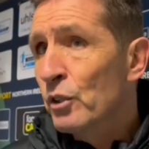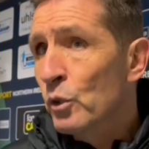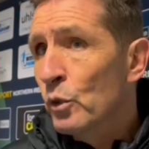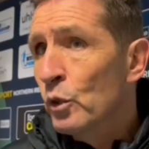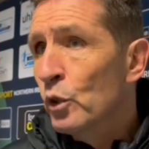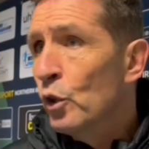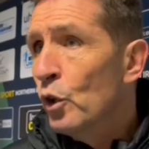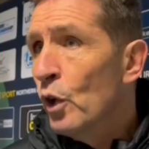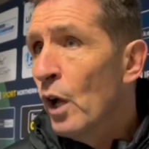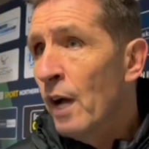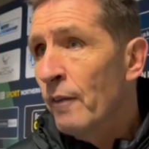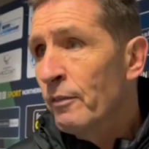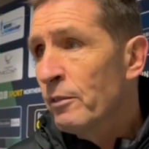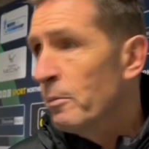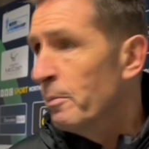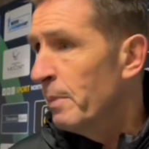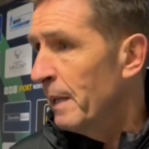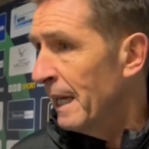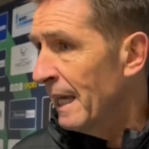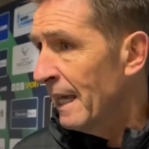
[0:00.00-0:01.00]
So you have to
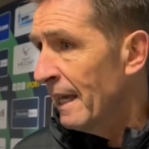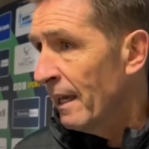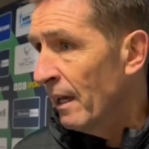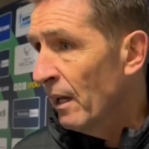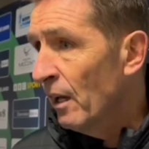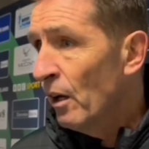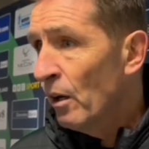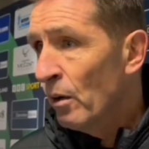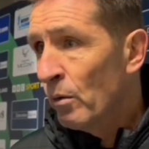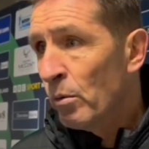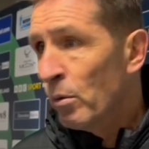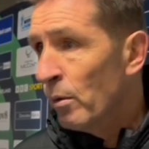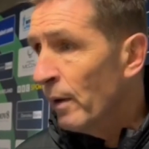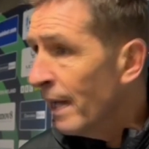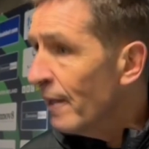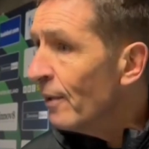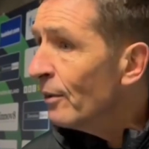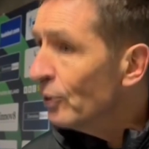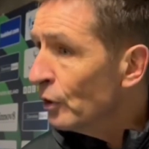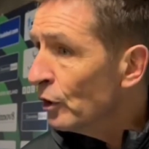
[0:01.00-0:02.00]
be
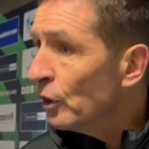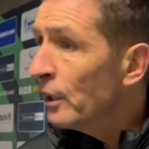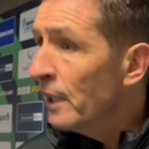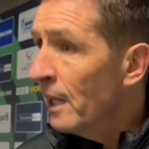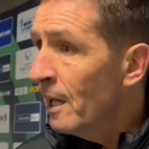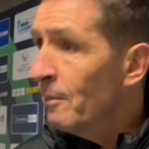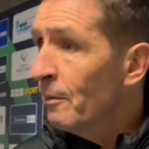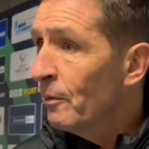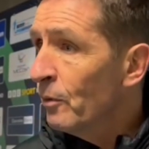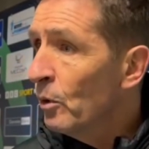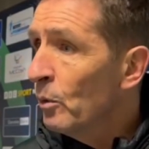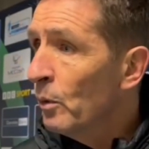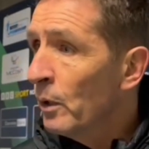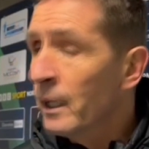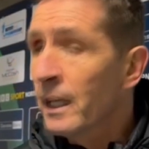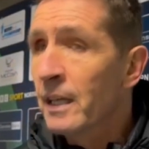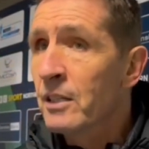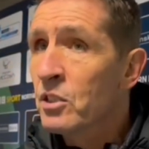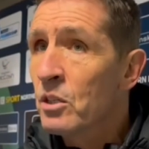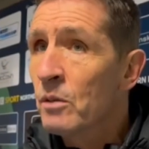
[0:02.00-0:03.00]
right on your game if you
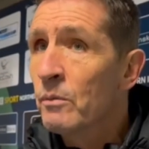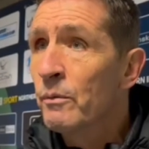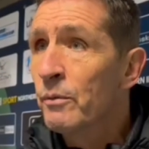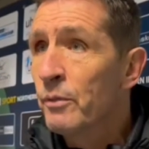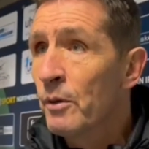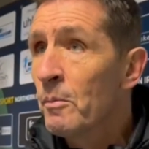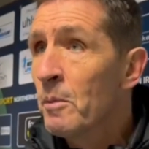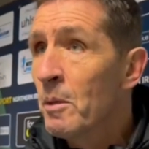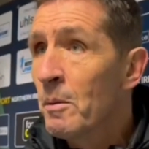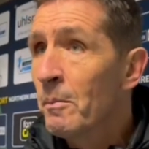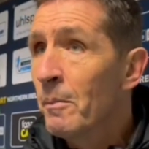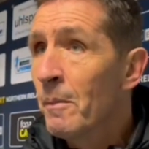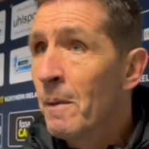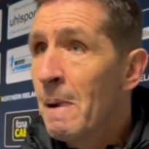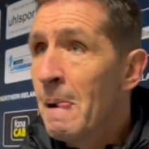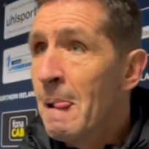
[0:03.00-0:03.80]
want to get something from them.